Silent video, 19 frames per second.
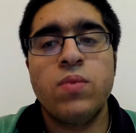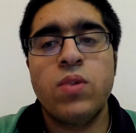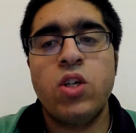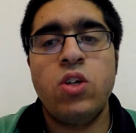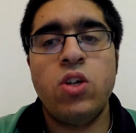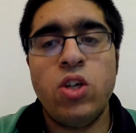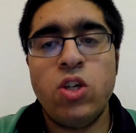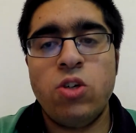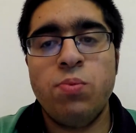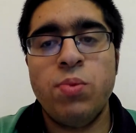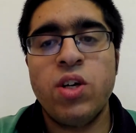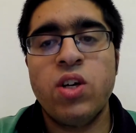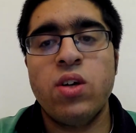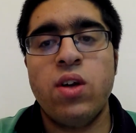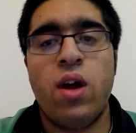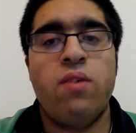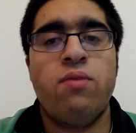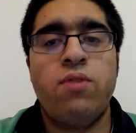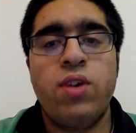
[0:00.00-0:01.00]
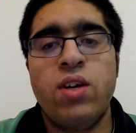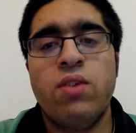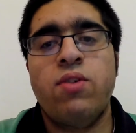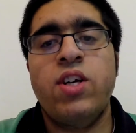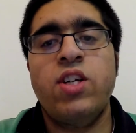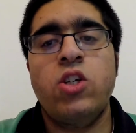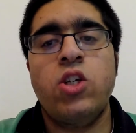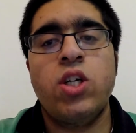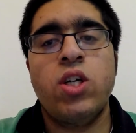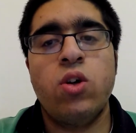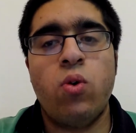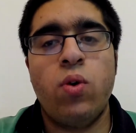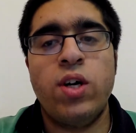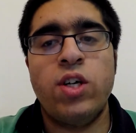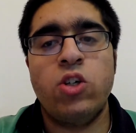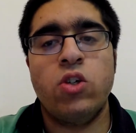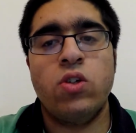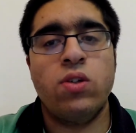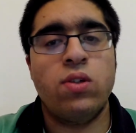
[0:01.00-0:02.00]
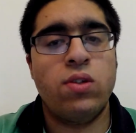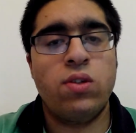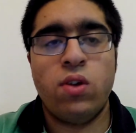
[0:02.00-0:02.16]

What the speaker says: You need to be good at rearranging equations.